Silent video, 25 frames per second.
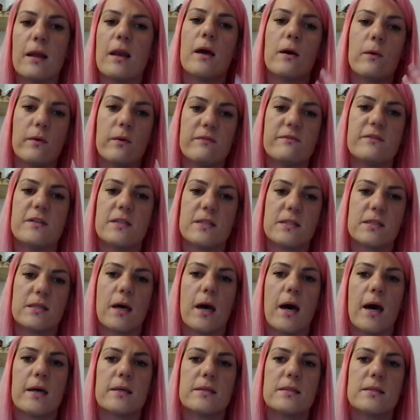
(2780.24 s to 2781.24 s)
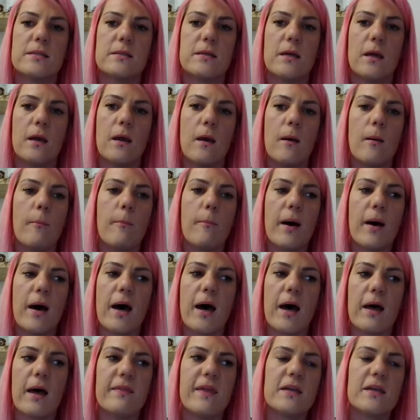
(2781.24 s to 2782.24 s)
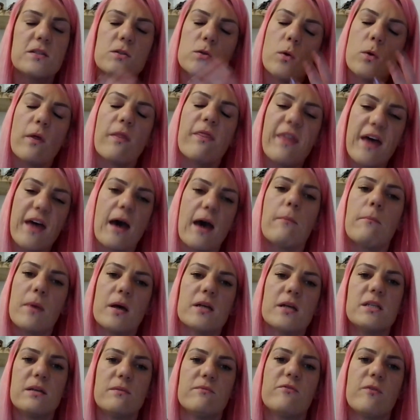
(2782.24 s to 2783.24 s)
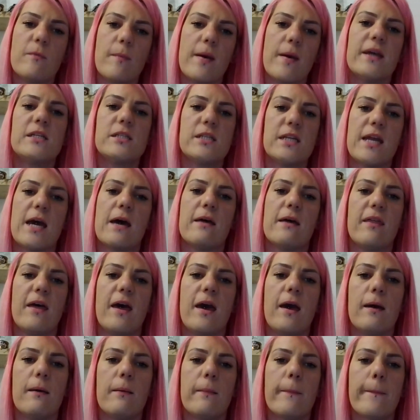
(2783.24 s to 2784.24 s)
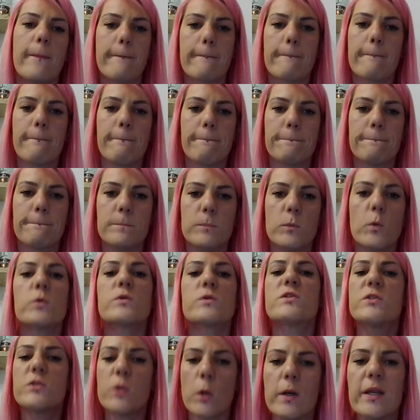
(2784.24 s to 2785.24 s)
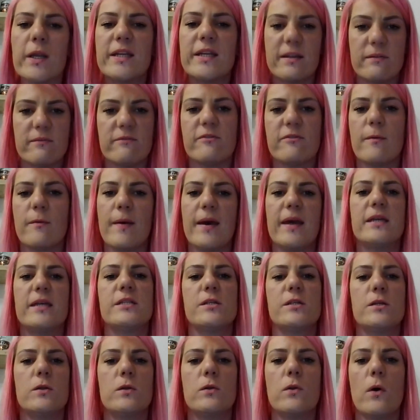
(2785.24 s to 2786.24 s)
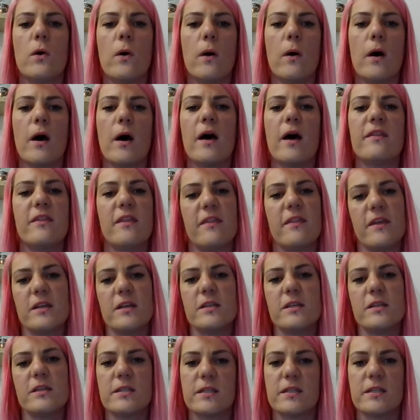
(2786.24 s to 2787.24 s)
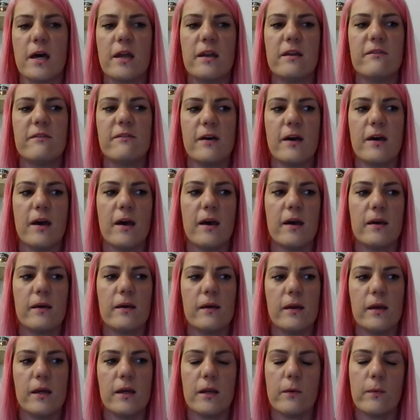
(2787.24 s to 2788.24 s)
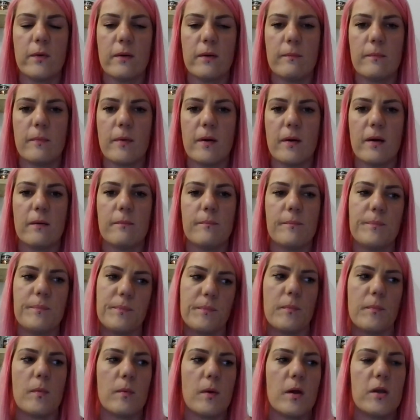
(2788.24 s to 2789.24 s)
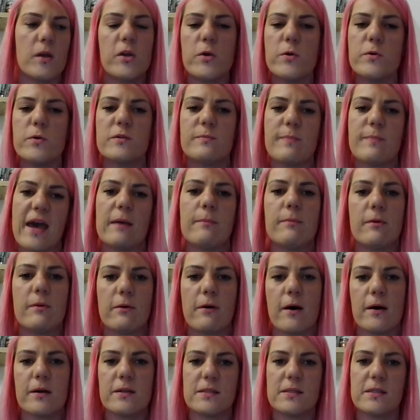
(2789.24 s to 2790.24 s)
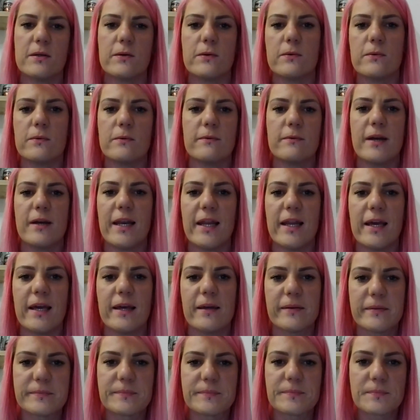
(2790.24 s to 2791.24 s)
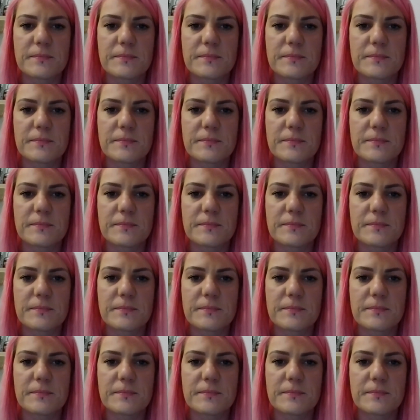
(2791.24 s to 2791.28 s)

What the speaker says: like we've discussed, but there's not that much information out there. Not solid information, not other than just kind of a, you know, a newspaper article, really.